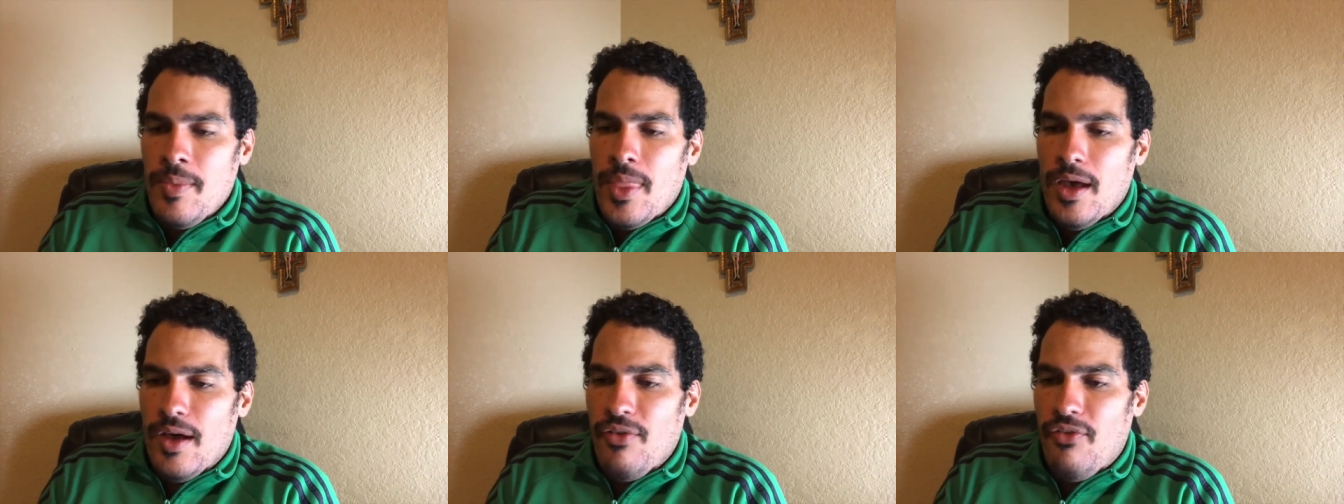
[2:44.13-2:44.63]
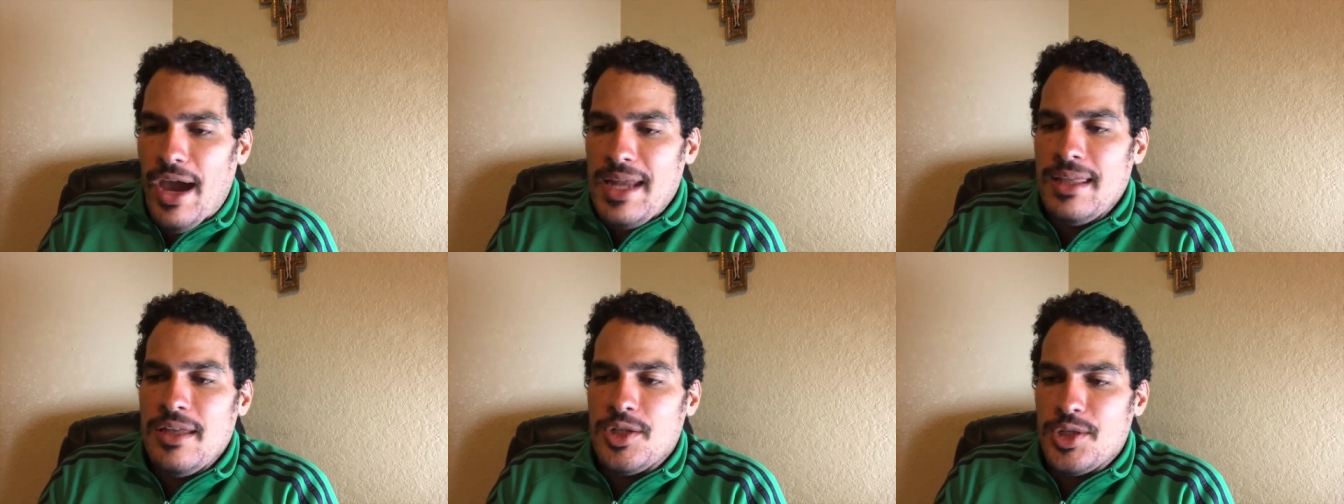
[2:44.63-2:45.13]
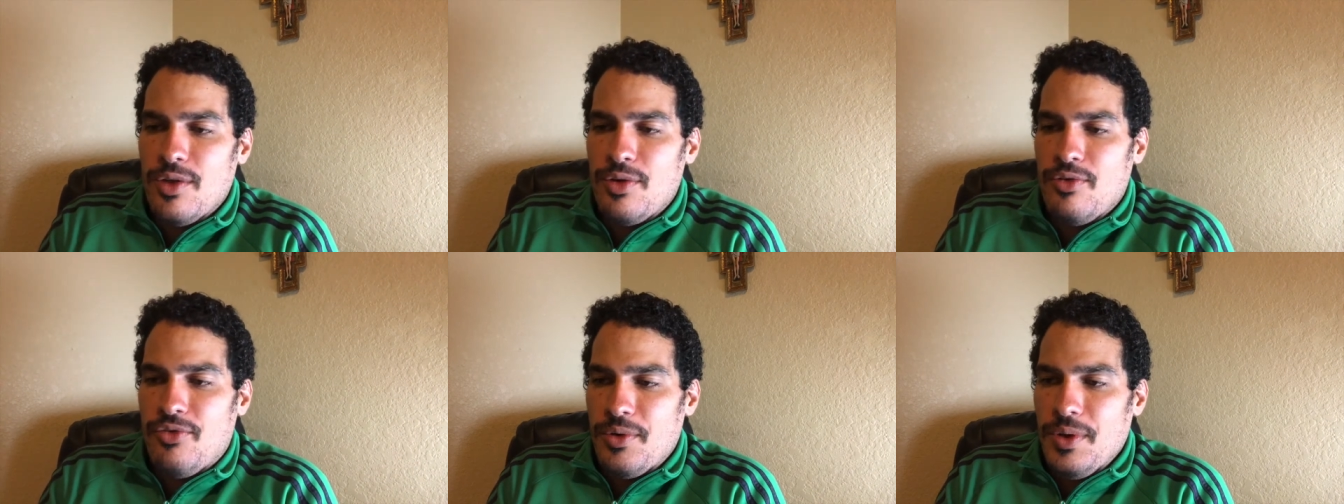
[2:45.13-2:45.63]
uh, fighting each other
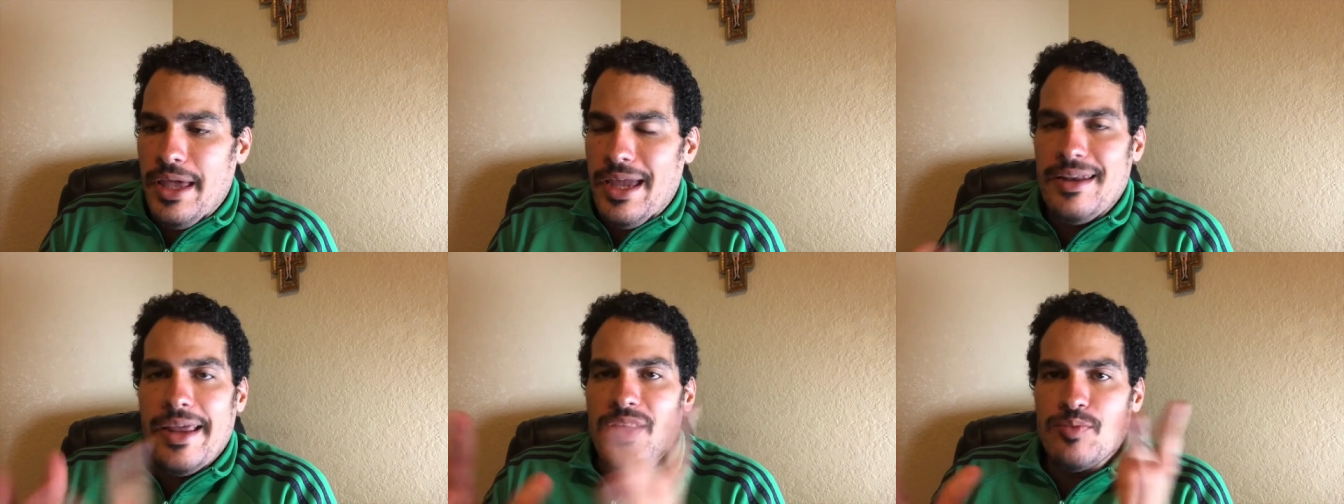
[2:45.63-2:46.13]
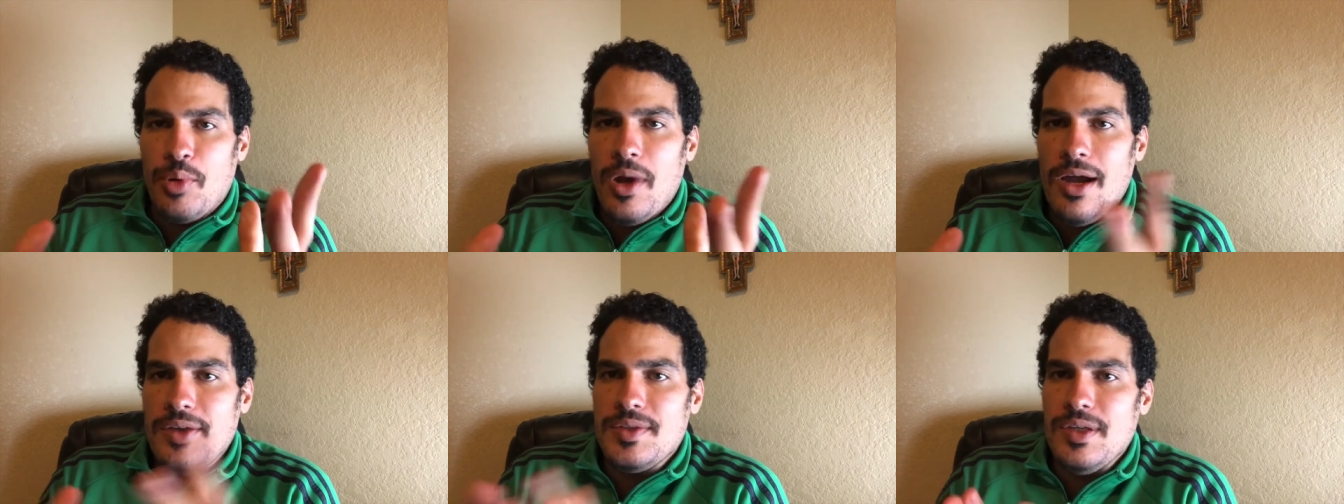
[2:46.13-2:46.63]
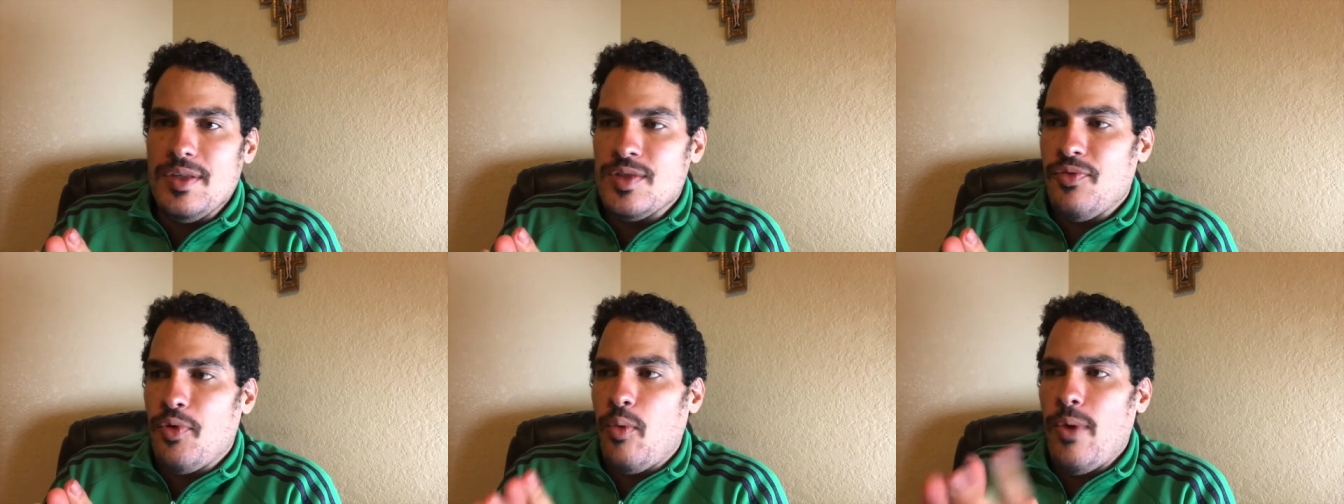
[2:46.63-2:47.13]
for land as proxies
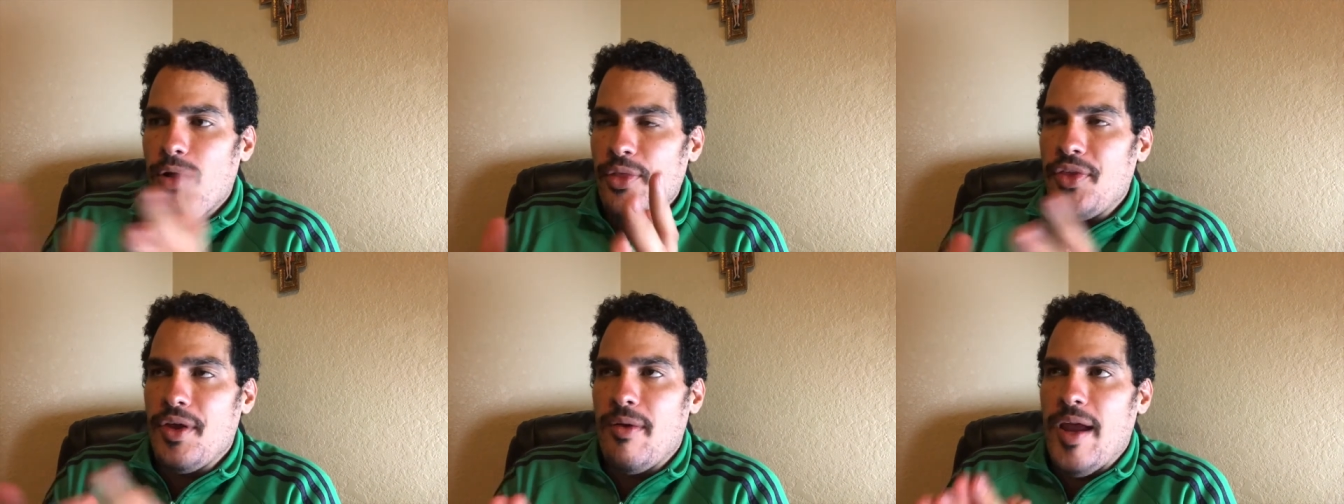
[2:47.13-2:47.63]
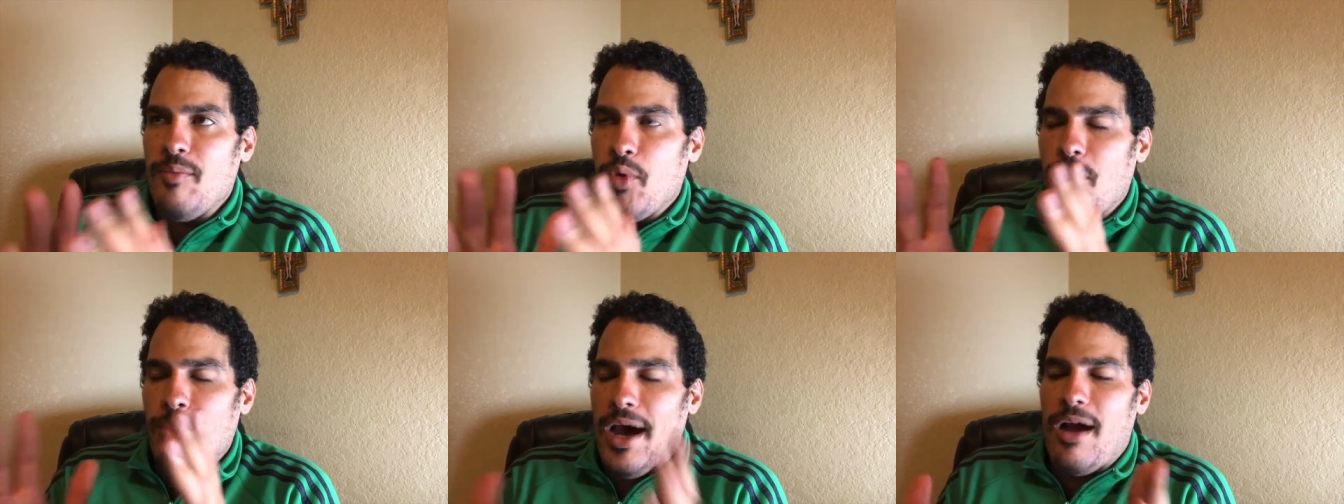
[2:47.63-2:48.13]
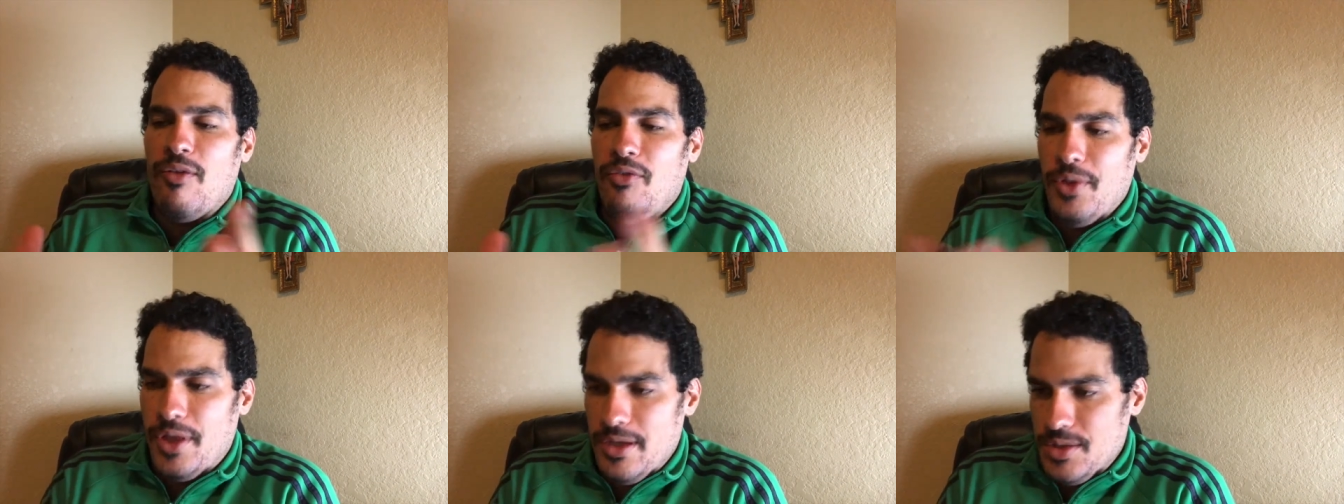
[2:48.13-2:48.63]
for wealthier and more
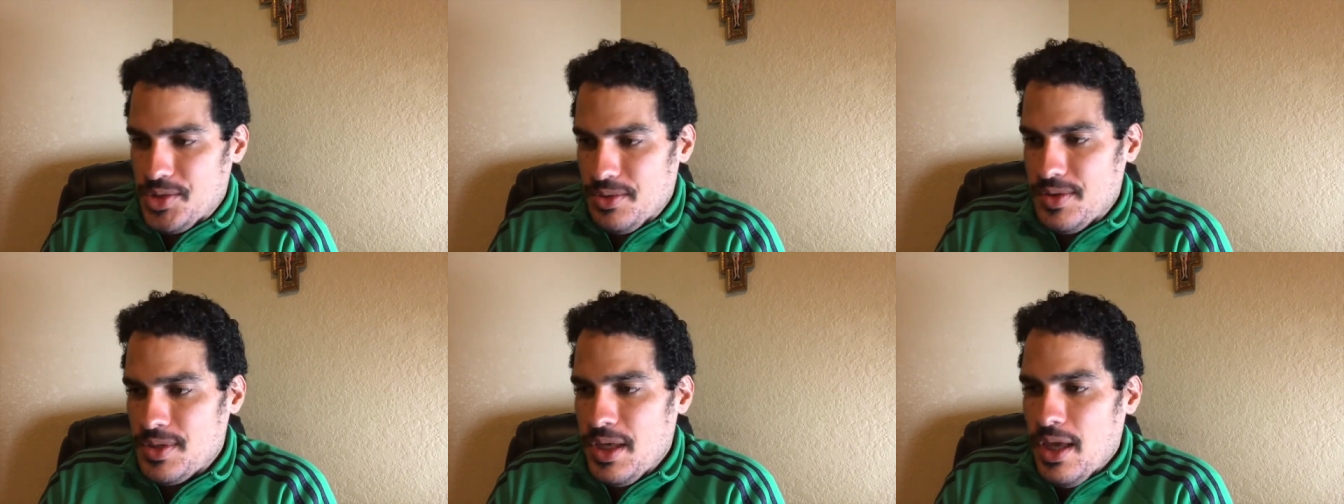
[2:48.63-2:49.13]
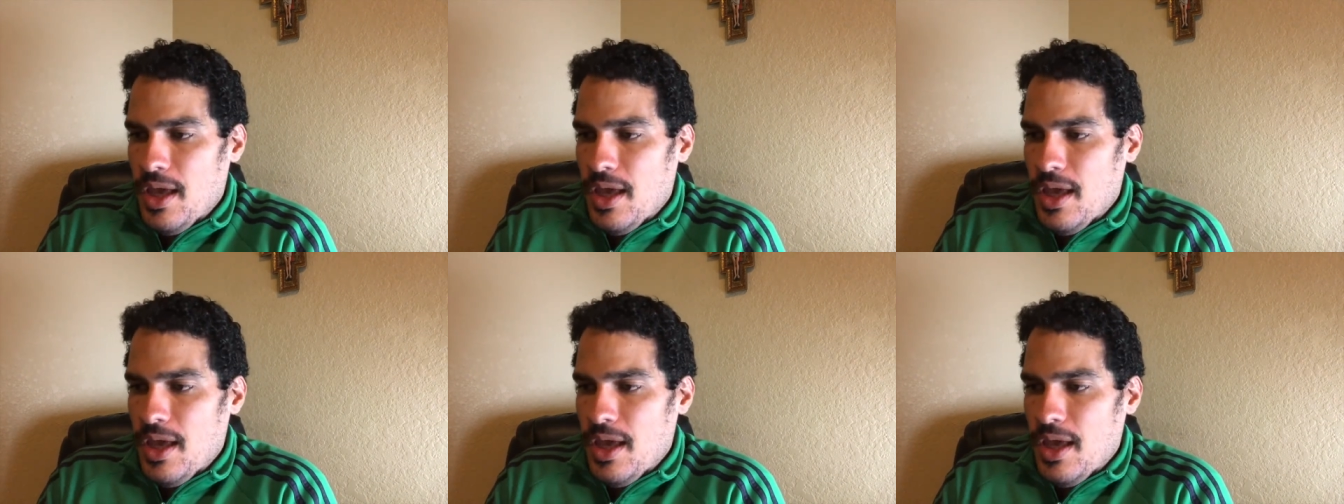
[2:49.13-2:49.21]
powerful countries.